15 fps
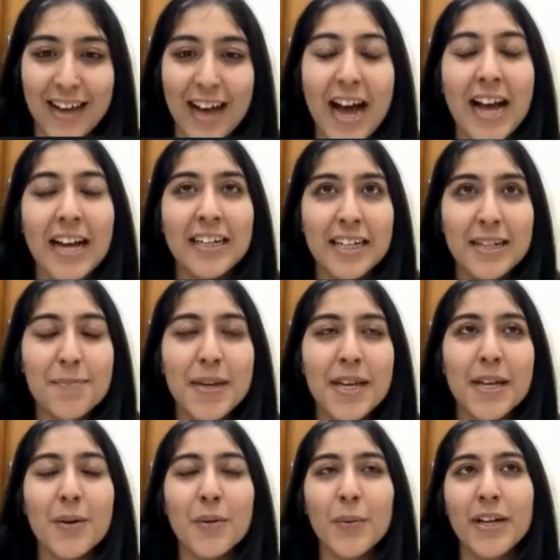I did make
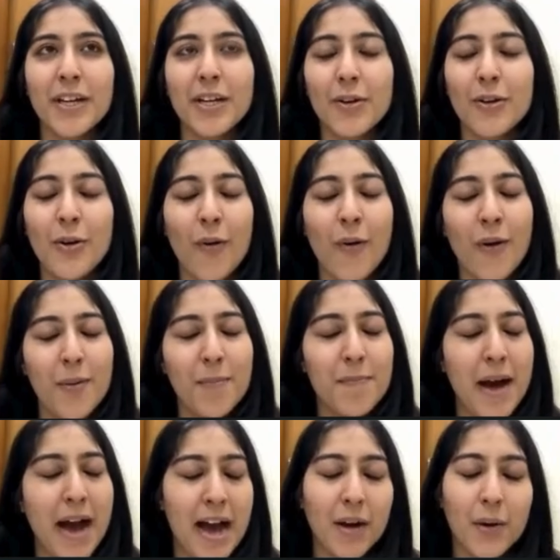a video long
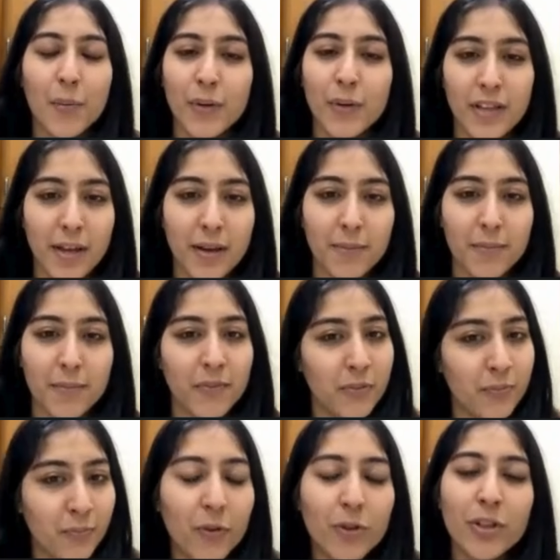back with him,
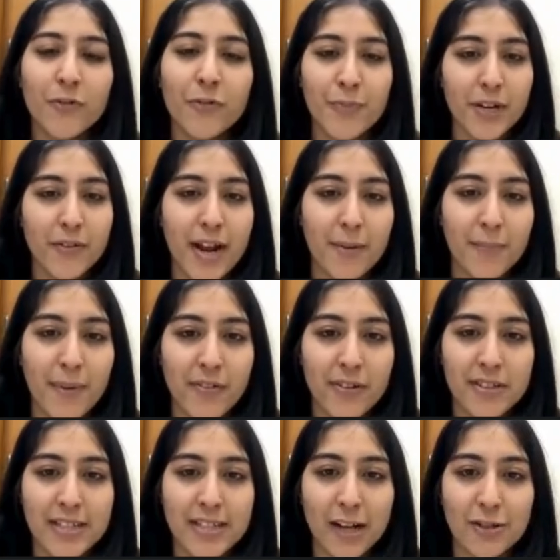with both of my
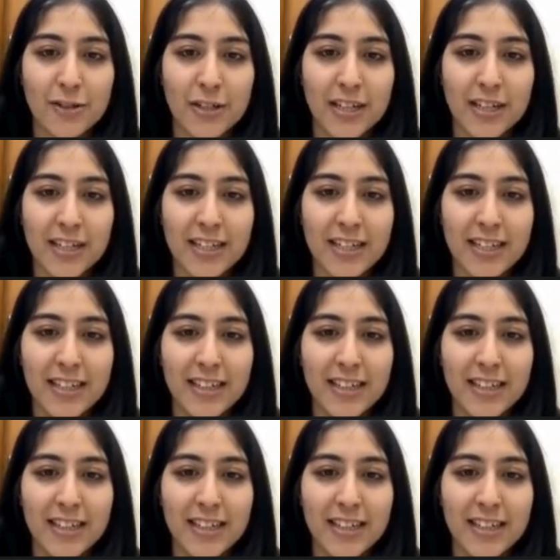grandparents actually.